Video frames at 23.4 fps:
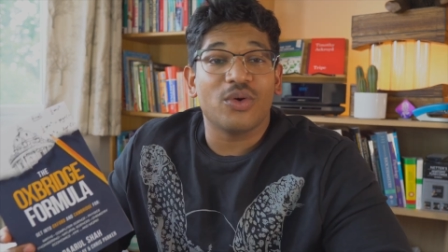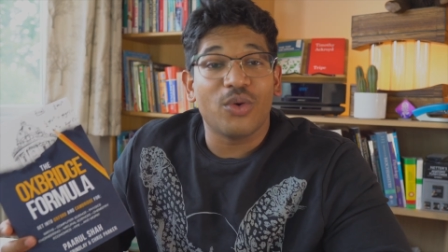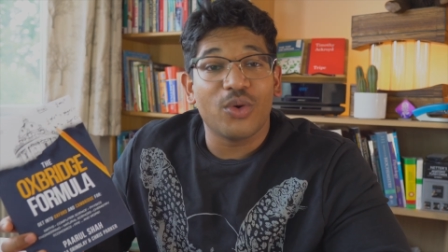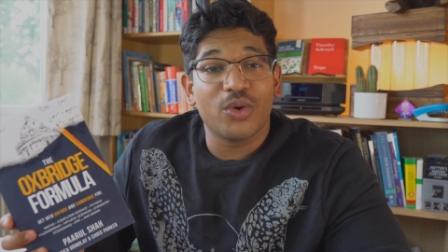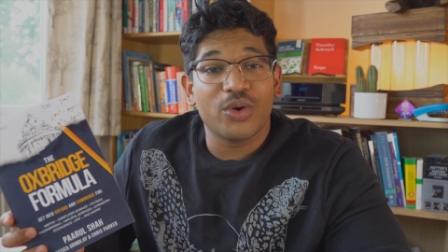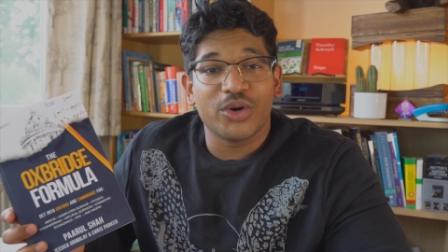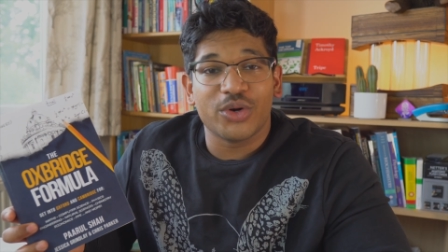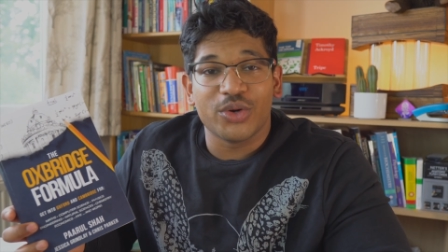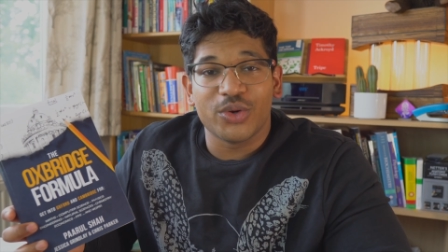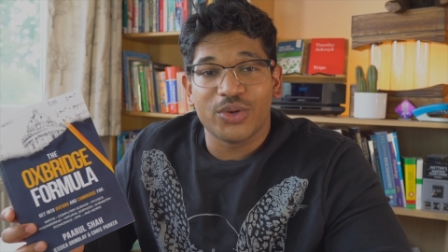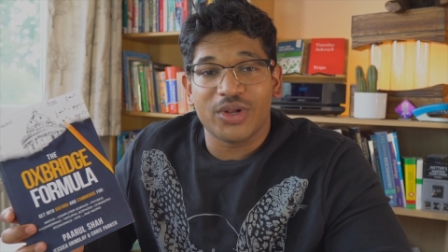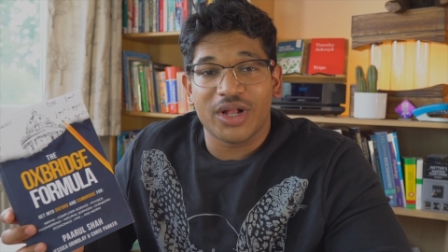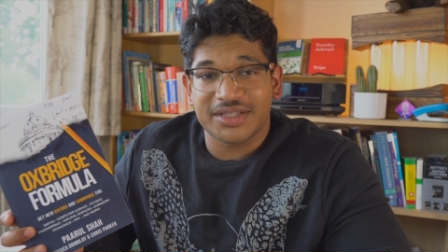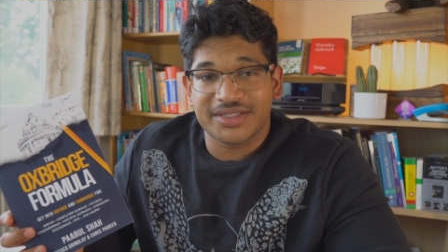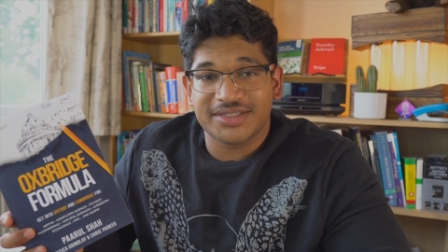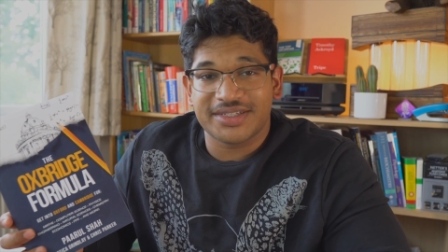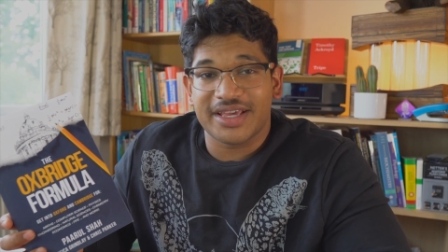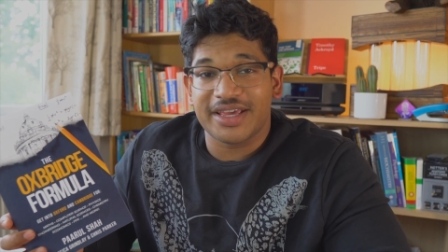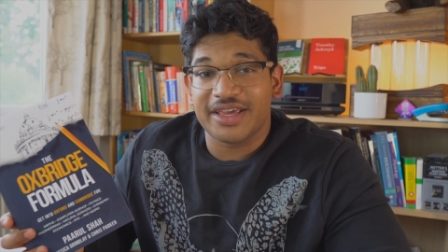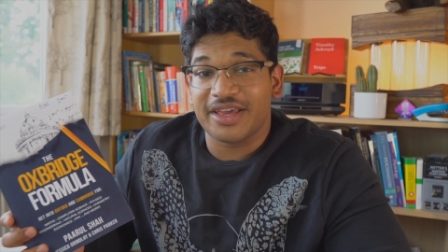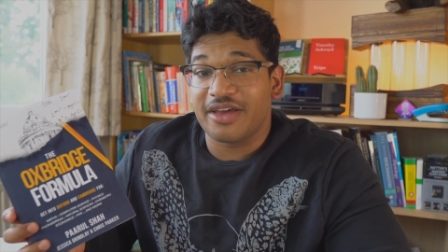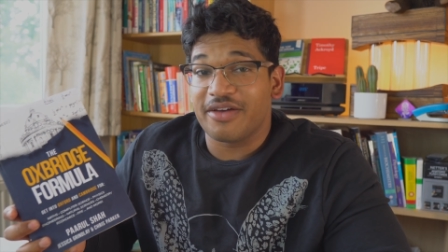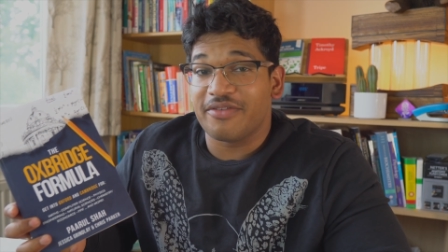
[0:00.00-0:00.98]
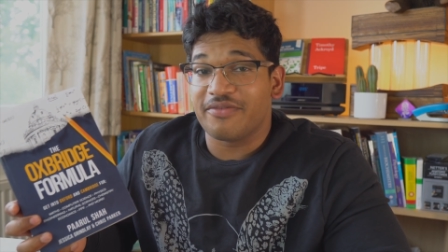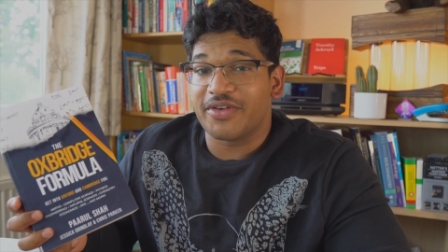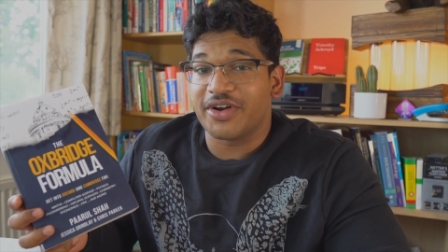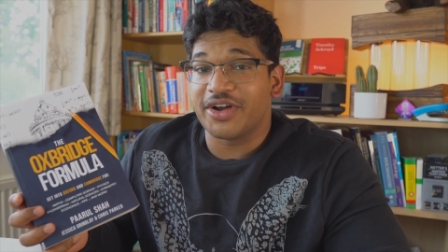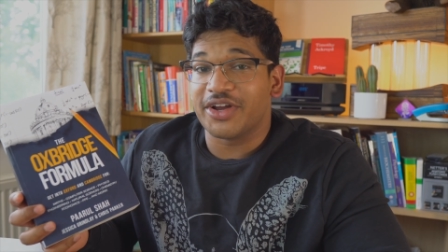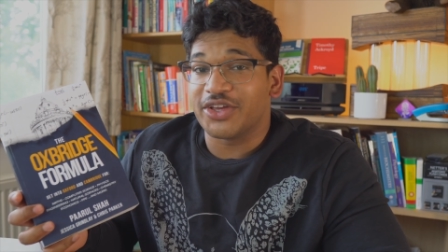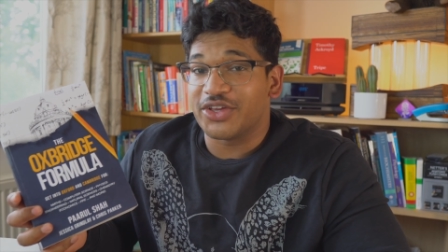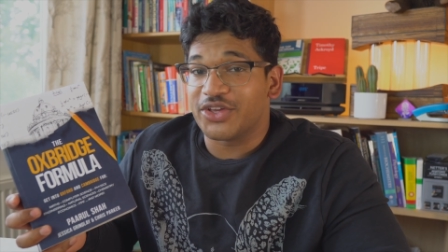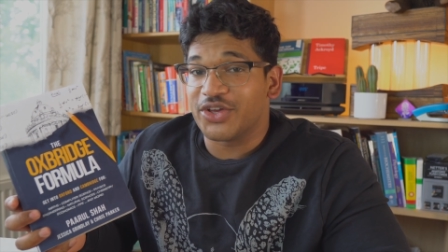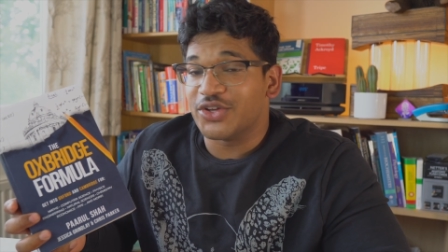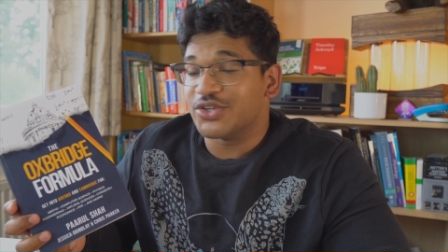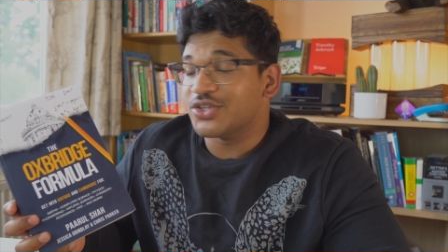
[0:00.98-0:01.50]
All in all, I'd say a
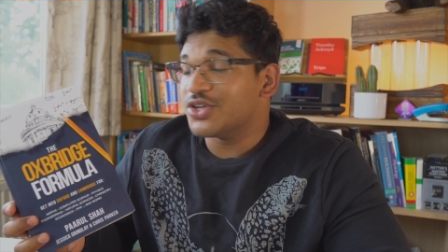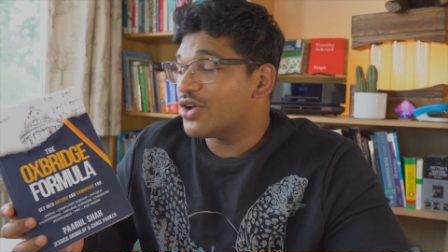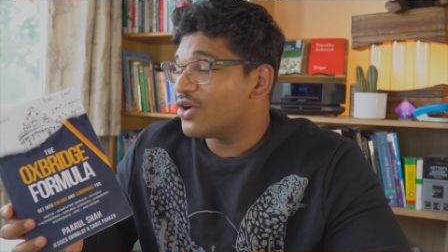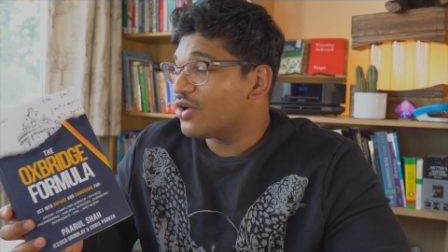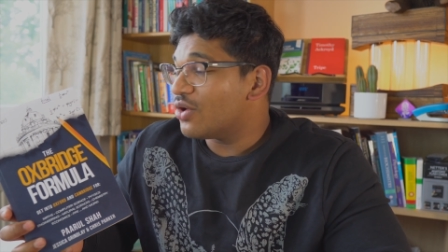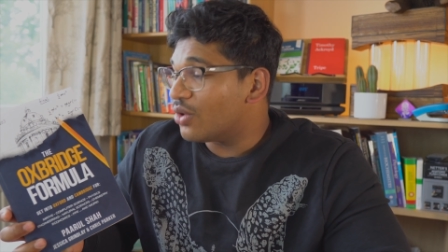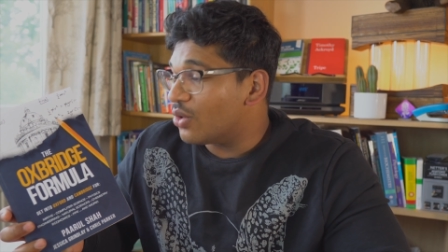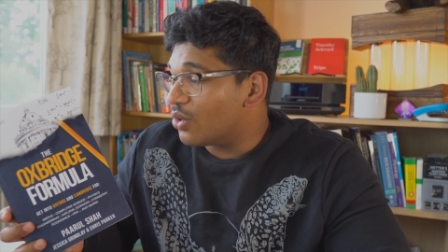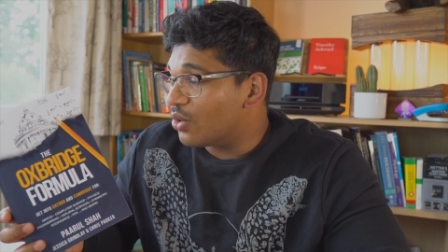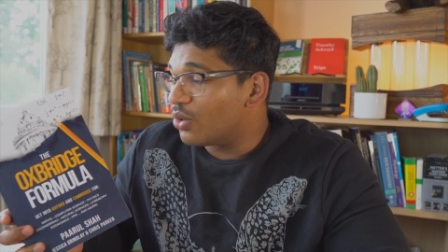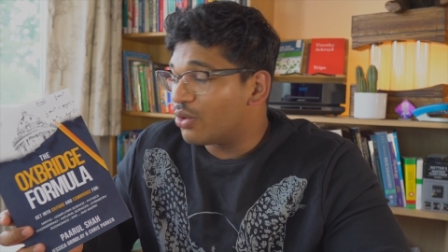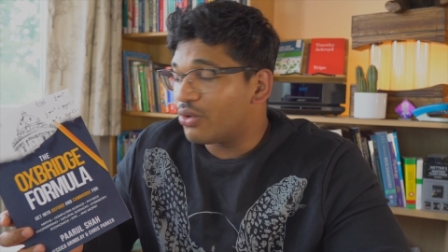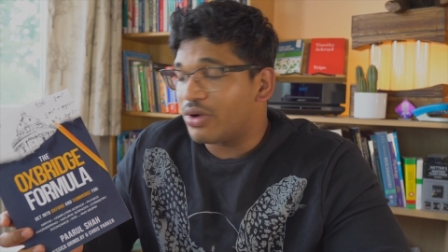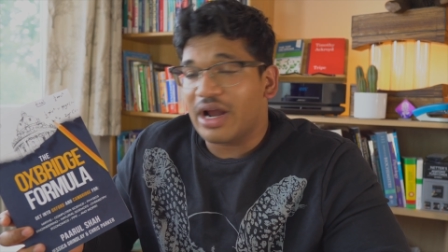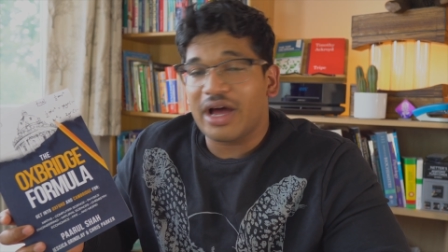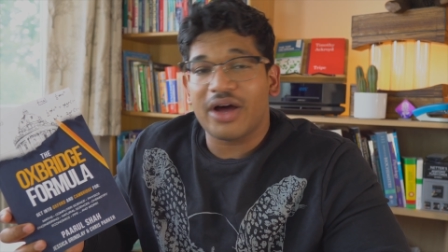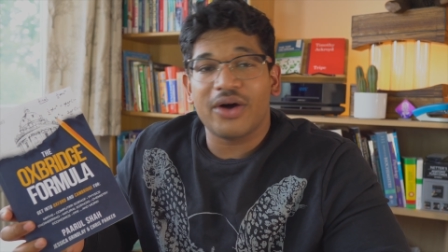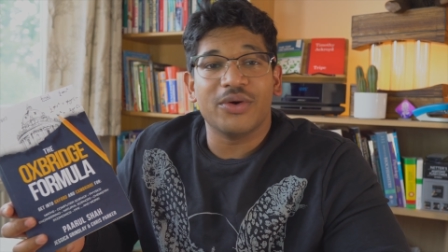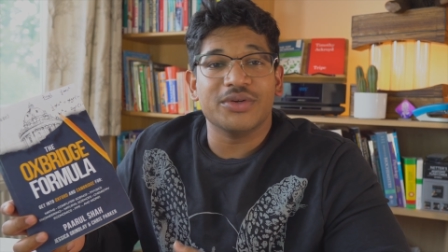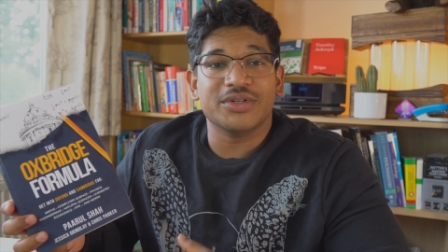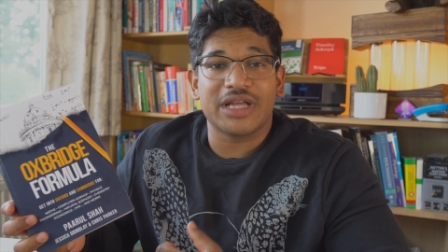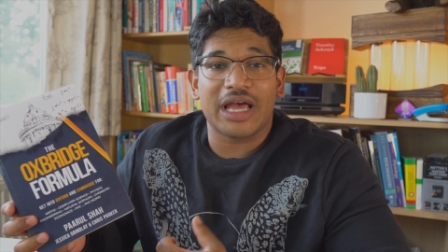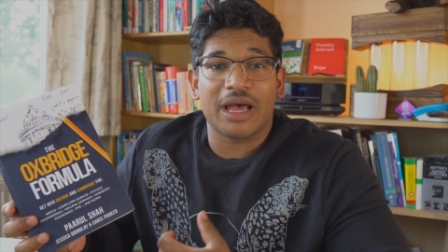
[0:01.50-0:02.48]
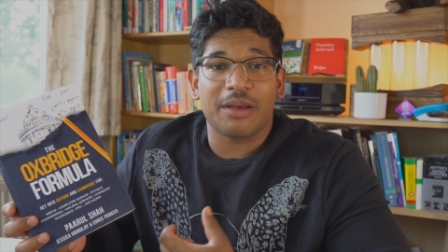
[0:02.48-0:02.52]
very good all round